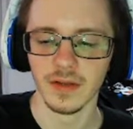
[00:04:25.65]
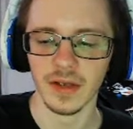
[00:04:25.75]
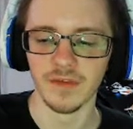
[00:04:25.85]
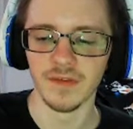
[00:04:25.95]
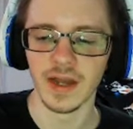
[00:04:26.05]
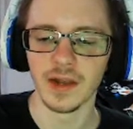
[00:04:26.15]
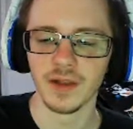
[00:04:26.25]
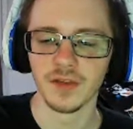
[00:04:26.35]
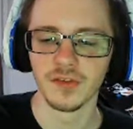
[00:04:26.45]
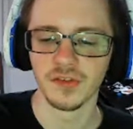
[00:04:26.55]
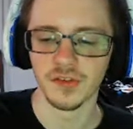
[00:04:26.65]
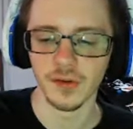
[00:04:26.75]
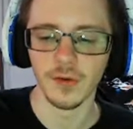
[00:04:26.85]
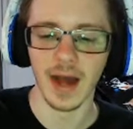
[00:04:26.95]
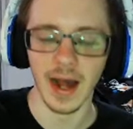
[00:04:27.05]
if I had
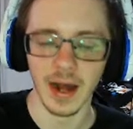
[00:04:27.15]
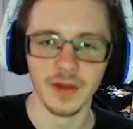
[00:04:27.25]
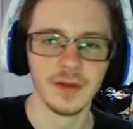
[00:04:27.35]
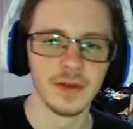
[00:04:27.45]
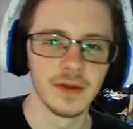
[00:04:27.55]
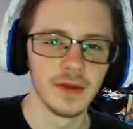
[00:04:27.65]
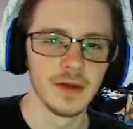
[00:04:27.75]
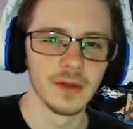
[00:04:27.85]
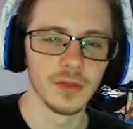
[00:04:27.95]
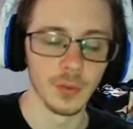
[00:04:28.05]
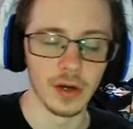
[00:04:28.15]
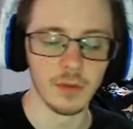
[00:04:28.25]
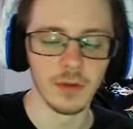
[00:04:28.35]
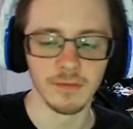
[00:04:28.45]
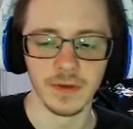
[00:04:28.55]
still had the realm
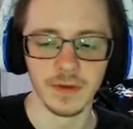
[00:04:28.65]
on field,